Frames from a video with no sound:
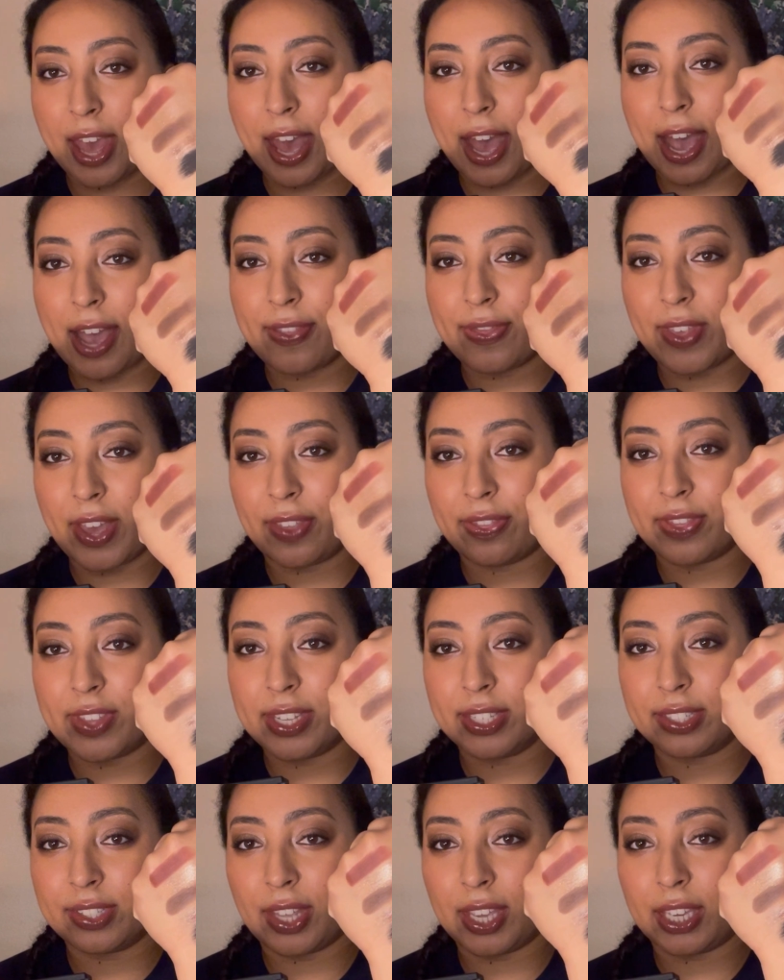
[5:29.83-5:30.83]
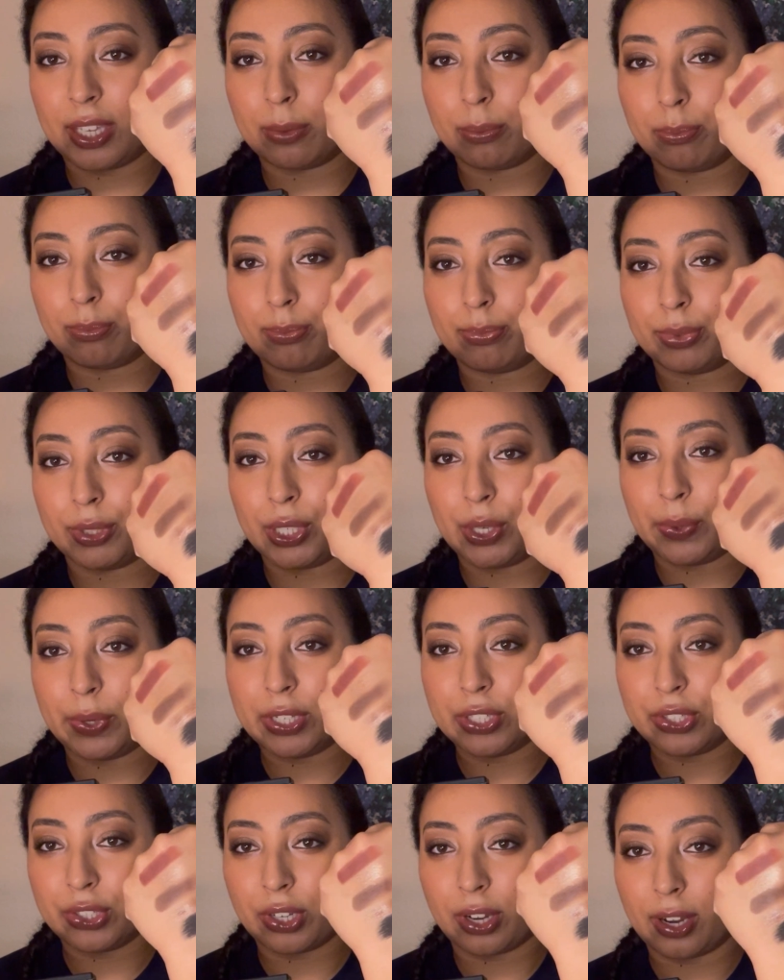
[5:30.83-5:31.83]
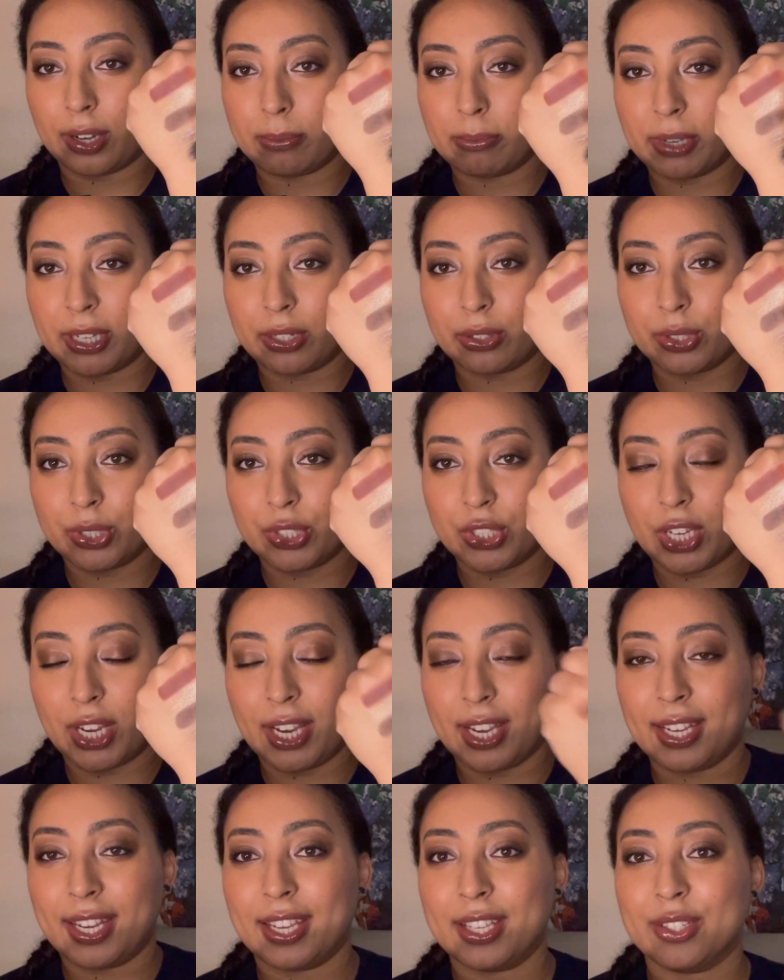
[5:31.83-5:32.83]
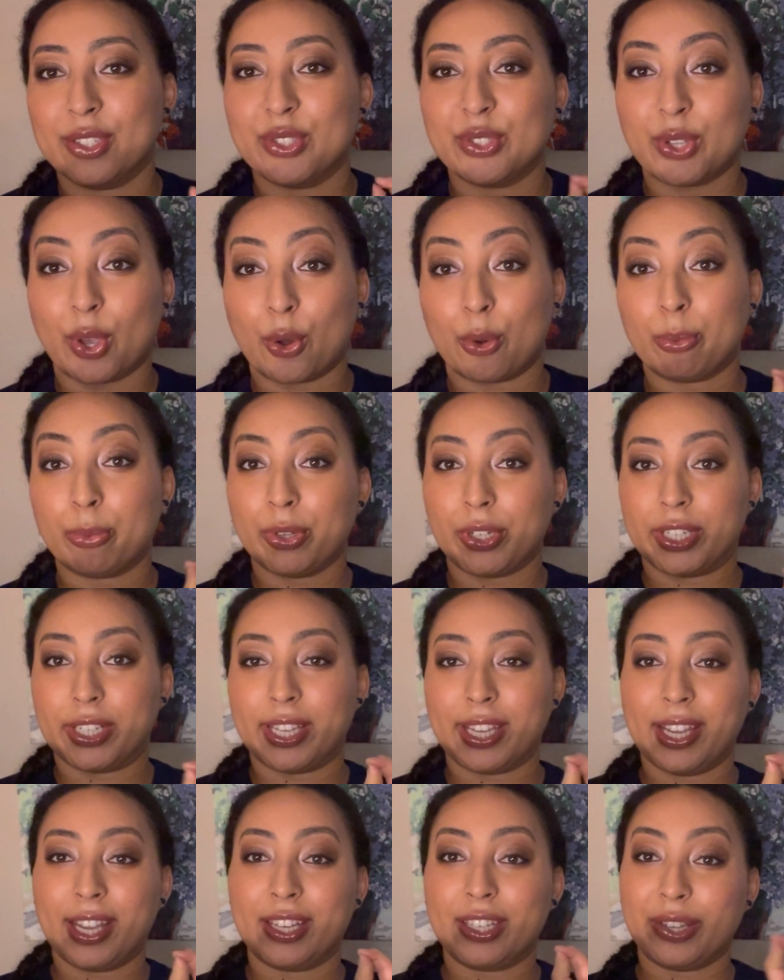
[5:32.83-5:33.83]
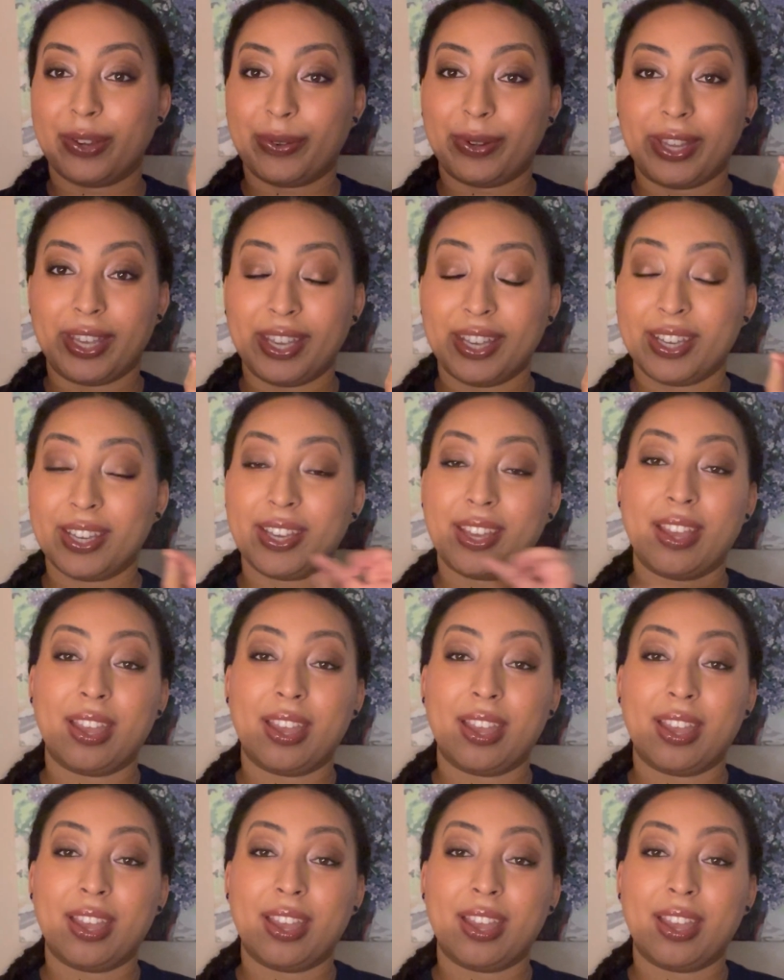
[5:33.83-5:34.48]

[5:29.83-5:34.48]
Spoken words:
And then this like bluish gunmetal shade is so pretty and unique